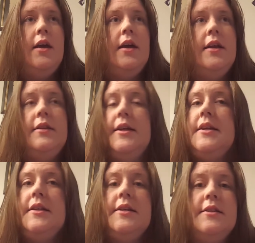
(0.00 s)

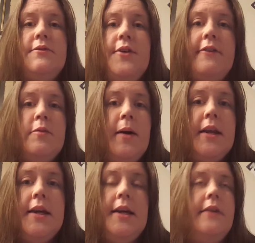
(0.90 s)
Linen isn't for everybody.
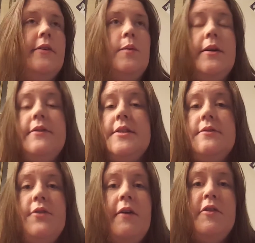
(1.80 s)
Even weave isn't
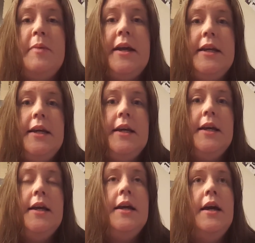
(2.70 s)
for everybody.
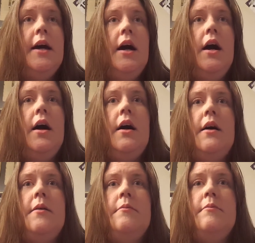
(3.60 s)

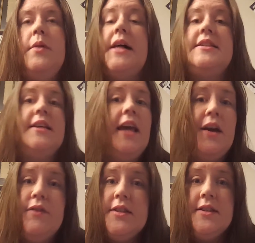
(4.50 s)
Plastic
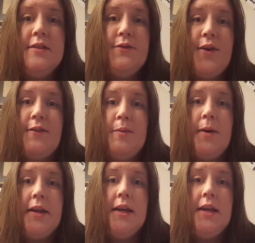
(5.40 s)
canvas isn't for
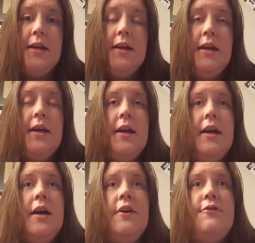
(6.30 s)
everybody.
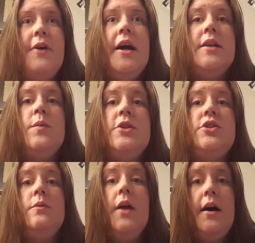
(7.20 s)
Find what
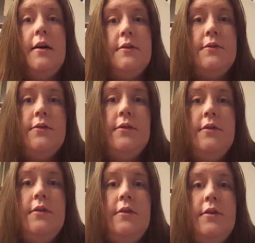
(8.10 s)
you love
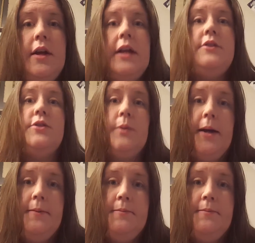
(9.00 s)
and do it.